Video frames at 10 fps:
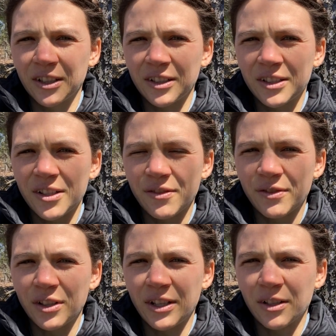is
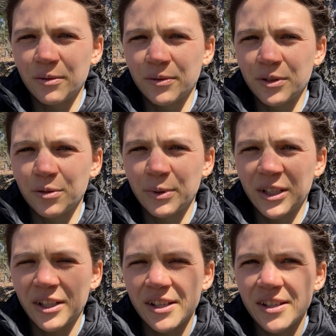very helpful,
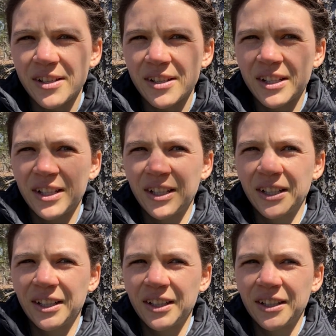because
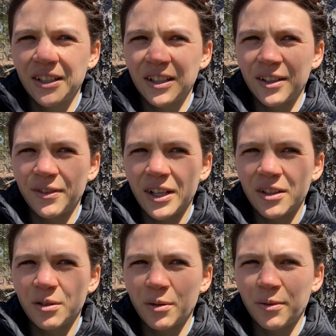if I
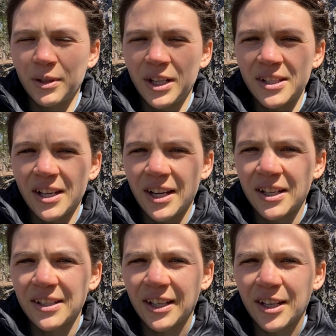know 3 days ahead
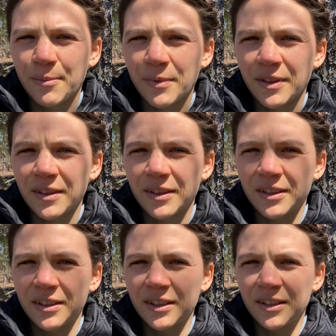of time
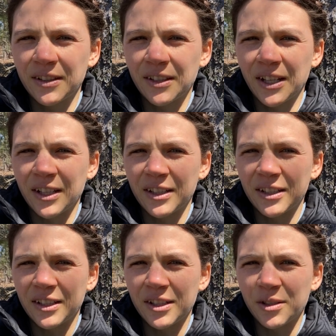and
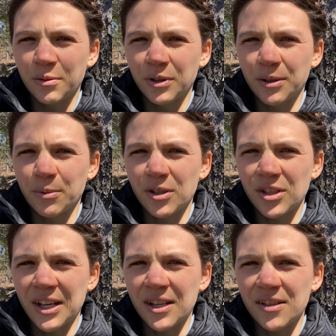he's really
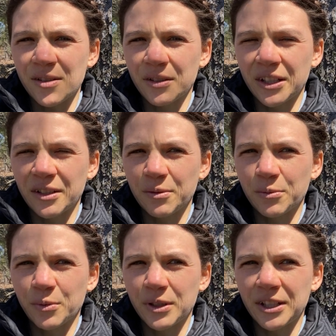precise. So like
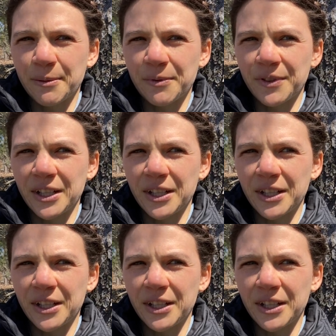what time of day